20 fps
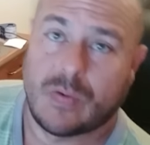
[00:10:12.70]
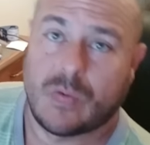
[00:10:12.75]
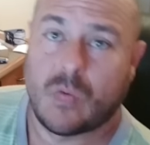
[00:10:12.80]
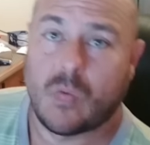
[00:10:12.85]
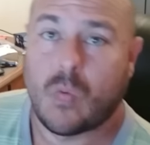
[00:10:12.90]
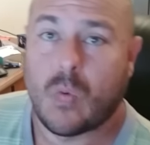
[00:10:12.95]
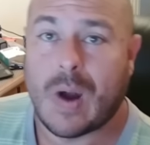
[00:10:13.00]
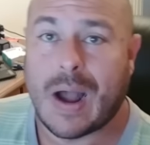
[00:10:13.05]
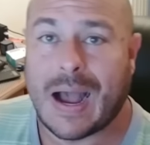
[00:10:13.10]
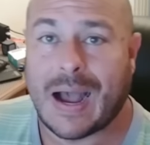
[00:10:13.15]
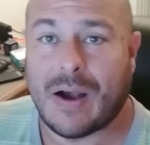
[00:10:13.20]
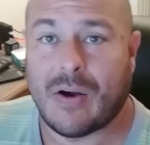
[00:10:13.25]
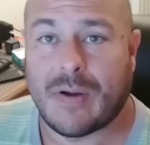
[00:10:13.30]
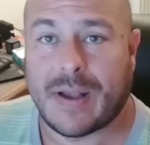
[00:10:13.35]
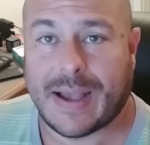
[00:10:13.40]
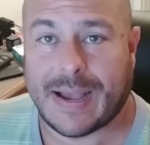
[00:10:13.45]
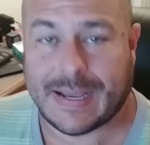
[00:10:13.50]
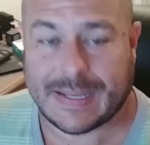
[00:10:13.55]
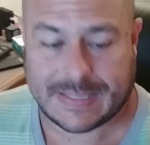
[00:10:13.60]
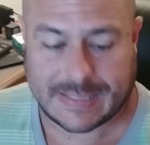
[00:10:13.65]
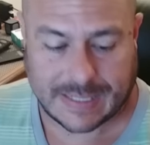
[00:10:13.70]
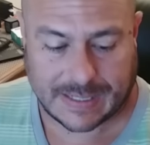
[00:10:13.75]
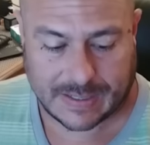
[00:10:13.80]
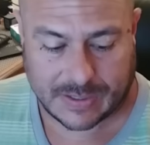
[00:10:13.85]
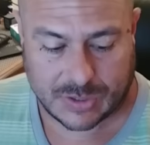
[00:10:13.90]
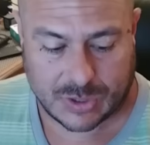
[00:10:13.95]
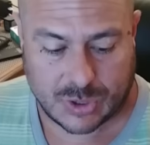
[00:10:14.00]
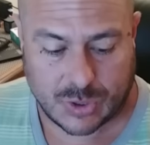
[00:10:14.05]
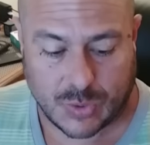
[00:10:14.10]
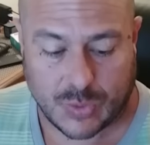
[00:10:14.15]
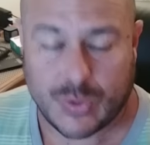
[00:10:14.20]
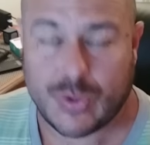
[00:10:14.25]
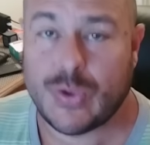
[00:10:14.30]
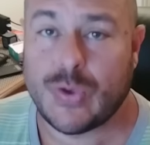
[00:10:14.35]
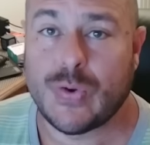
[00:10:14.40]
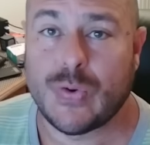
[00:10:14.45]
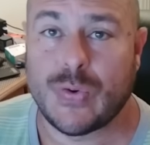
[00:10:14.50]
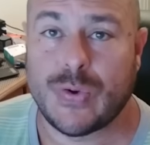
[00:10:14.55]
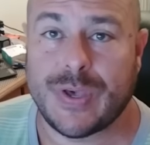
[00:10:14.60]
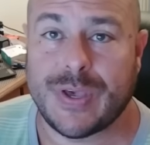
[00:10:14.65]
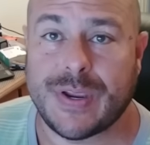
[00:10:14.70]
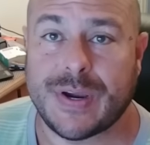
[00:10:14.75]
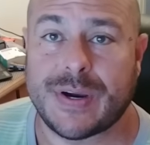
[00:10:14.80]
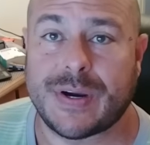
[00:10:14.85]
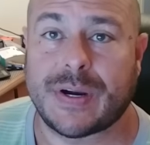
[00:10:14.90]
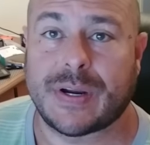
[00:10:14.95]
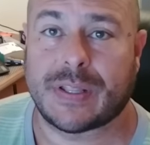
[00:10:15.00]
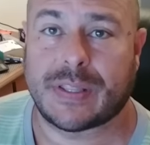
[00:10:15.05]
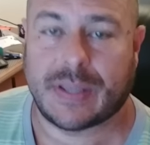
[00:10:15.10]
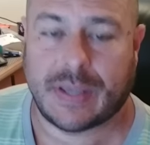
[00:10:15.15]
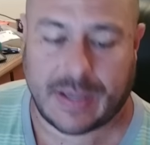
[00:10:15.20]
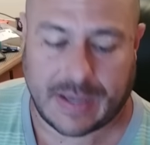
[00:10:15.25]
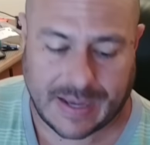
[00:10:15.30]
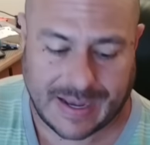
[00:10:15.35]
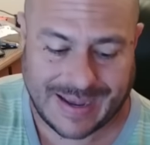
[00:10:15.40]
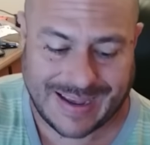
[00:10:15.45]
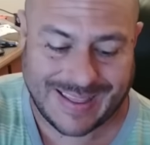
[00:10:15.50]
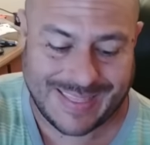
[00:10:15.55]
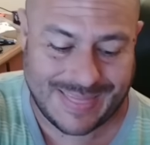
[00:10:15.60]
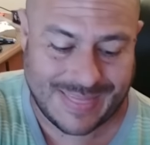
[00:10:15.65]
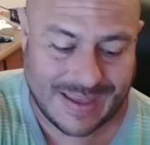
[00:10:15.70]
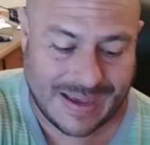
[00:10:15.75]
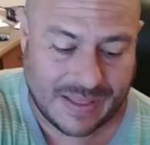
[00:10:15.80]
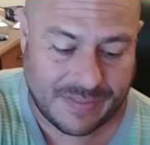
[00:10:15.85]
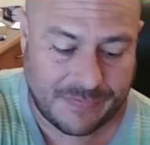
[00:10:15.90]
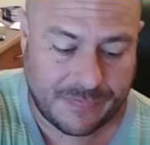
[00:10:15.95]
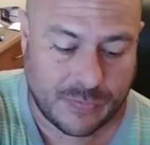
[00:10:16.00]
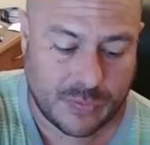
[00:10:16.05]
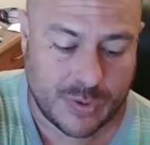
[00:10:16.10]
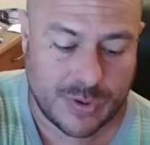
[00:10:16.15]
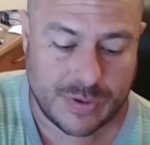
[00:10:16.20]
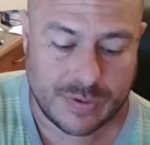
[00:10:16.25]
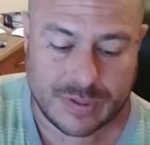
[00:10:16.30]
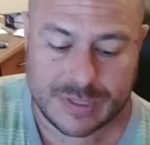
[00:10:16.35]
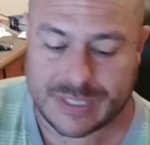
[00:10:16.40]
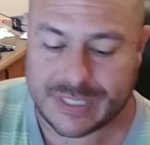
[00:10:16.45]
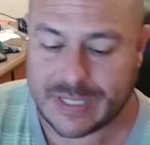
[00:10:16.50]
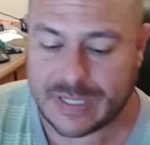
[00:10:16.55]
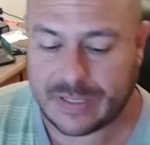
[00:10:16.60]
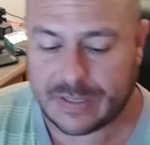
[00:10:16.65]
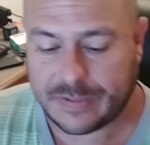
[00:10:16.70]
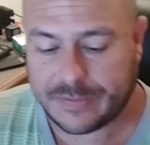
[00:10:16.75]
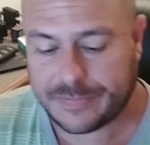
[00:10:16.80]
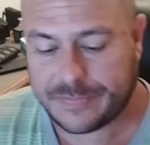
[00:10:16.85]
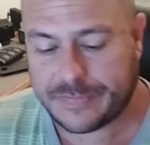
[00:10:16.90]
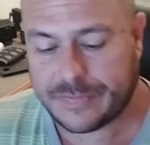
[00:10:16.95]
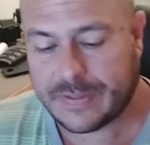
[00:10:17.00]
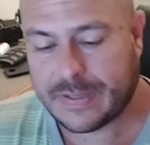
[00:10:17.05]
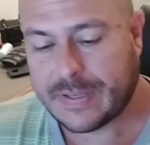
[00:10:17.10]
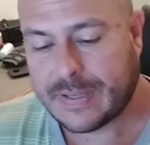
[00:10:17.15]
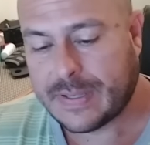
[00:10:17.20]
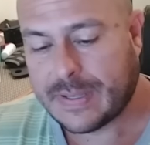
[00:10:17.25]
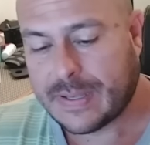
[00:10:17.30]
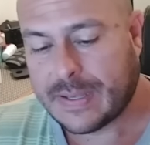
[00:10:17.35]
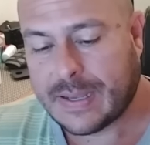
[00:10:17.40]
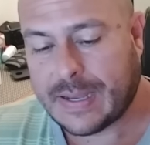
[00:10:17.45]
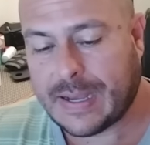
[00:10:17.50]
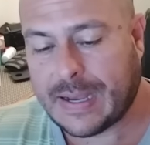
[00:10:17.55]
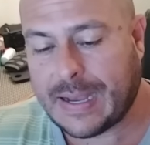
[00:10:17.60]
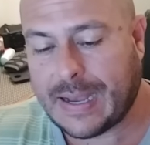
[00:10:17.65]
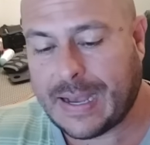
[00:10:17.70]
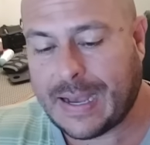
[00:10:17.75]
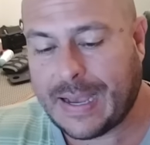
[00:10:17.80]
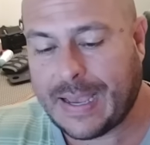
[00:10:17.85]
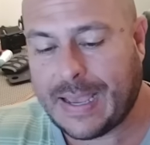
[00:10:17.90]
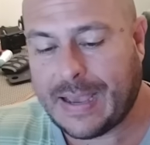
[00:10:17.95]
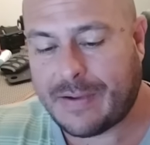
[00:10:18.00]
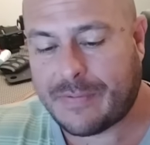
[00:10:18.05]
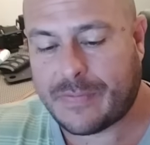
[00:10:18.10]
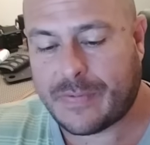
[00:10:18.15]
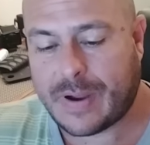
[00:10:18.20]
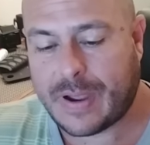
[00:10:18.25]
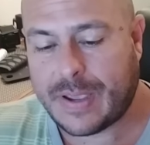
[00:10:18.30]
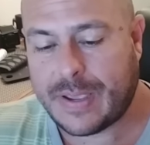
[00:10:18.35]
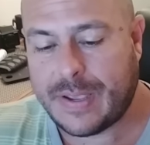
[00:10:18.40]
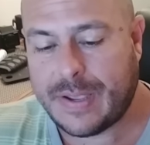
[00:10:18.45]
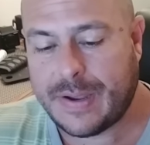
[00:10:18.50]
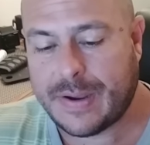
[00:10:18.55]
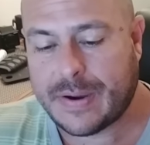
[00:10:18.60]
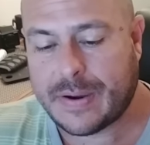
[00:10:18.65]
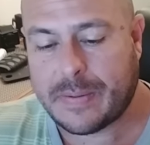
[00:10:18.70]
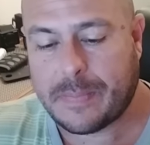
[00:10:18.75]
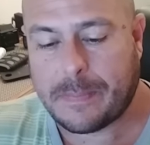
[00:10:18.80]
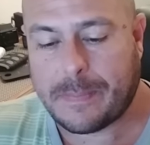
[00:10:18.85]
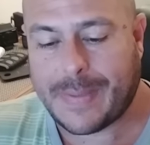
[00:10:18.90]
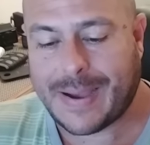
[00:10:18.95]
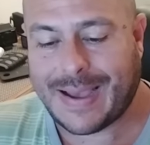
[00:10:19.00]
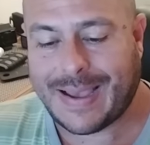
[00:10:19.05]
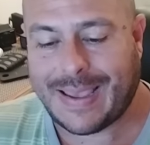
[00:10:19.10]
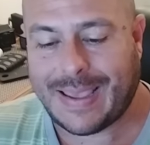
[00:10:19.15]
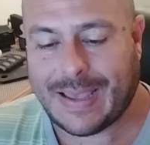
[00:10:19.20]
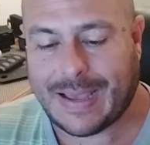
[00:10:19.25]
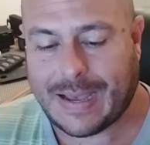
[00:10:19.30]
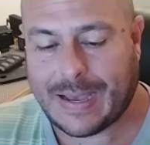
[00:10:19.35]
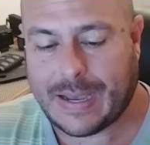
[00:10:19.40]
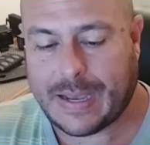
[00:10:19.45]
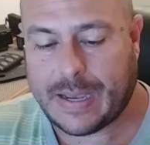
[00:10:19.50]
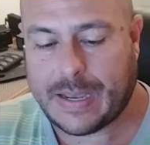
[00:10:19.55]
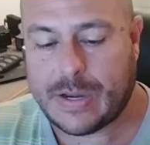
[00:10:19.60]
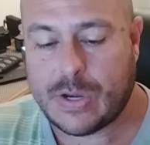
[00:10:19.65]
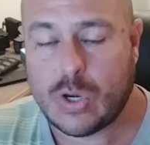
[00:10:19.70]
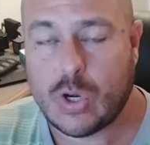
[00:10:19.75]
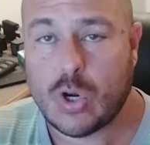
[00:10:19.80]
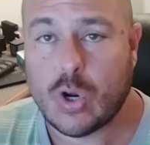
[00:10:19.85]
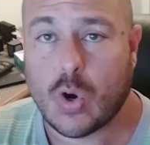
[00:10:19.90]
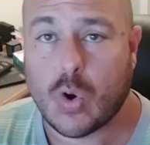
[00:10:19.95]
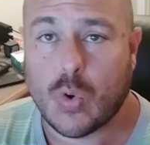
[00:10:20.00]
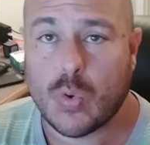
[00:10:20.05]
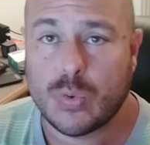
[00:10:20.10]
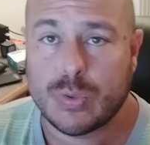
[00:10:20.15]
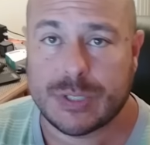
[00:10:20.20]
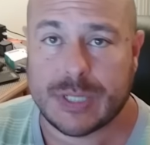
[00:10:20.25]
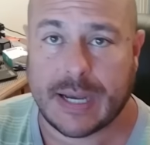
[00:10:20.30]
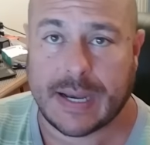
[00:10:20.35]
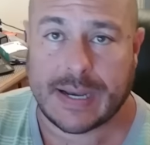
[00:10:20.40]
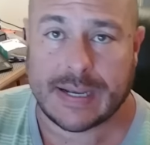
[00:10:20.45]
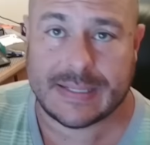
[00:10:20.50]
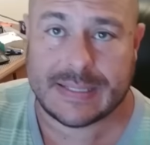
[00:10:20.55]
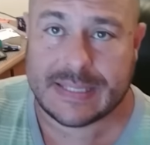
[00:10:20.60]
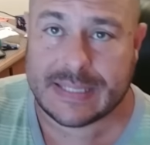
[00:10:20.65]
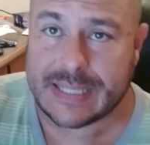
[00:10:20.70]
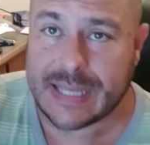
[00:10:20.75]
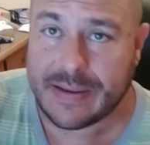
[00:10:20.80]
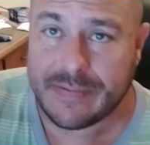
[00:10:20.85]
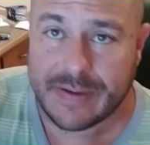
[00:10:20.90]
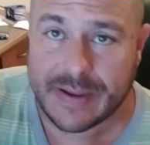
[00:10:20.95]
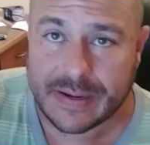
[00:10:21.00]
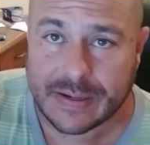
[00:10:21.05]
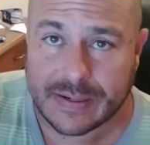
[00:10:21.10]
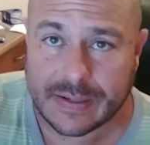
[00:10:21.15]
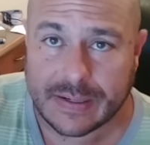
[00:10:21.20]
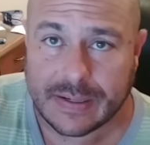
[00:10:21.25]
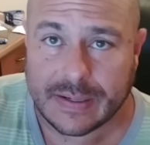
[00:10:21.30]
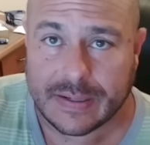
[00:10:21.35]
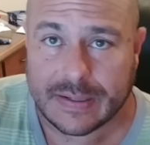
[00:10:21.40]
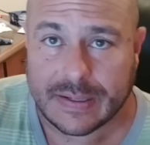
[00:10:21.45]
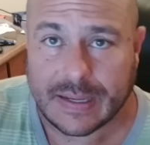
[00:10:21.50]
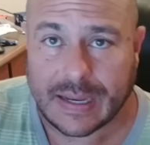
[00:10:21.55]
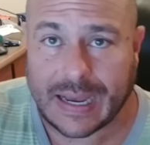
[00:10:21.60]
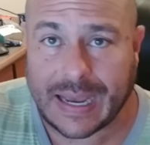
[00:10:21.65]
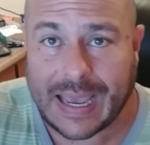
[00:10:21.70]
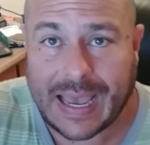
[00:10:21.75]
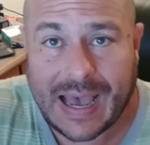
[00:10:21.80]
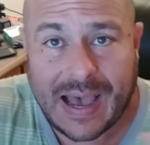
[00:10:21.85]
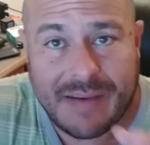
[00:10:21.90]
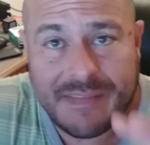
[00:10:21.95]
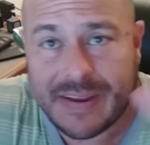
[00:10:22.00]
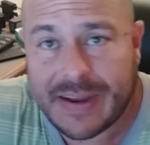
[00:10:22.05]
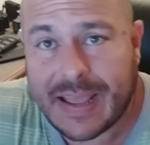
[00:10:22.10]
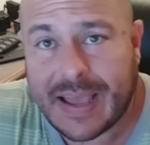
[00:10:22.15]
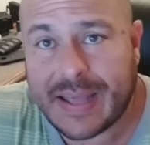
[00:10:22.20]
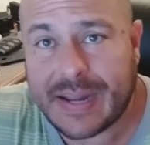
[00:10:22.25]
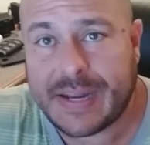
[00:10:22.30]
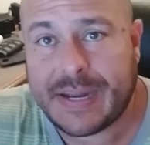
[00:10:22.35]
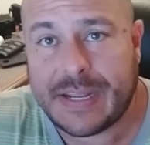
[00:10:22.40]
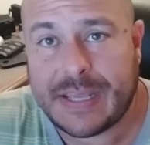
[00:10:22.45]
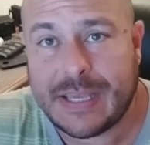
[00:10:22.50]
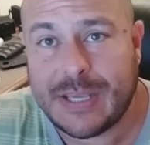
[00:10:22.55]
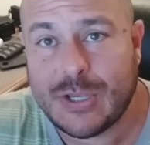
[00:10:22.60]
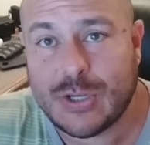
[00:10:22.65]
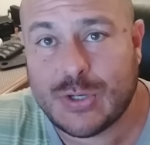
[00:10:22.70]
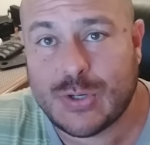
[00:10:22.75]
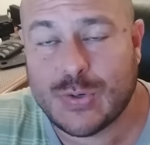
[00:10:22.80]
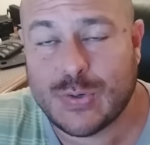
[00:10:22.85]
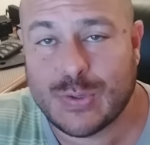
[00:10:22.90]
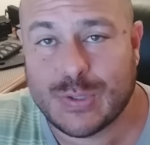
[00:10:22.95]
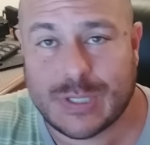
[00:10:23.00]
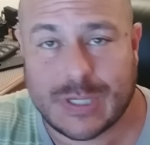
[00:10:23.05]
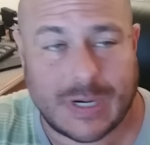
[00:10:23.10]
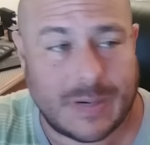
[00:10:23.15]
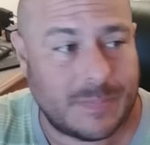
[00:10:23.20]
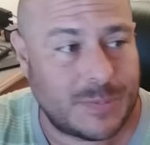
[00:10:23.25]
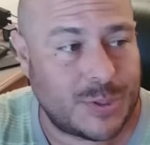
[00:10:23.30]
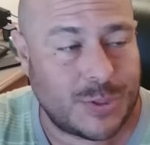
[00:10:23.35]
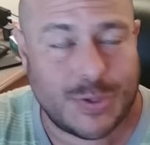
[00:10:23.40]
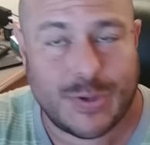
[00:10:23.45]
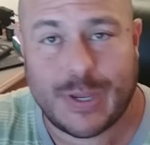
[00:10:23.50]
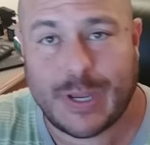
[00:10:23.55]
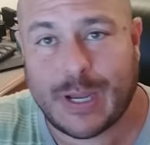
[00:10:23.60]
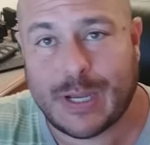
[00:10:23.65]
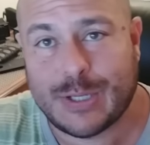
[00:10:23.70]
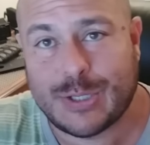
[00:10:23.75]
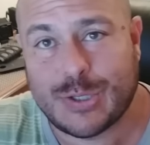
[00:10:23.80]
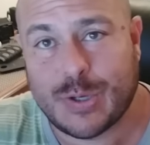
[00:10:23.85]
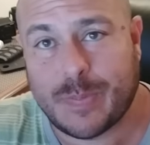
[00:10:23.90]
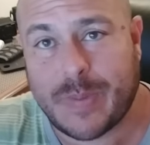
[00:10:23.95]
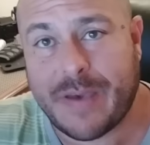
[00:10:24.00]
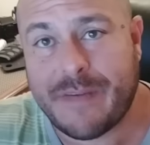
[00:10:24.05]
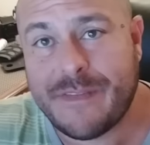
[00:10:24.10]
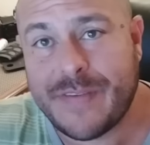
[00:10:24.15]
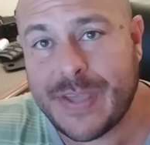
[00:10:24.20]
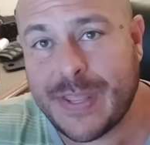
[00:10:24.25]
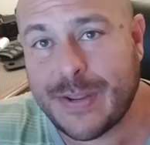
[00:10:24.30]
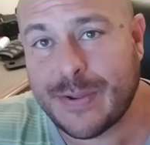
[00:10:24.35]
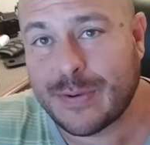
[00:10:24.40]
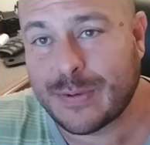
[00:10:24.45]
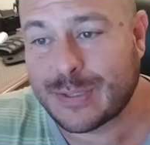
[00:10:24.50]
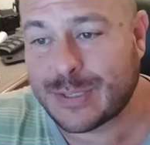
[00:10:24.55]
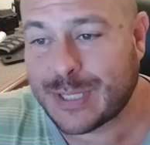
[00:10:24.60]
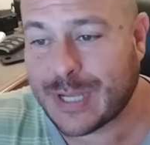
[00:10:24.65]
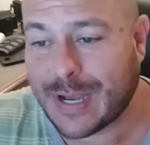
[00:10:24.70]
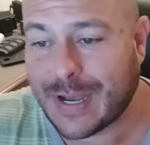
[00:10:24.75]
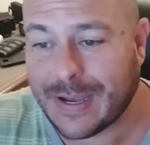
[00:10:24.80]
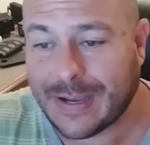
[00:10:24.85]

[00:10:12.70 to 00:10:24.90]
Wow, guys. So you heard that for yourself. I have right here my Note 7. I haven't had any issues, and I'm sure you guys saw my videos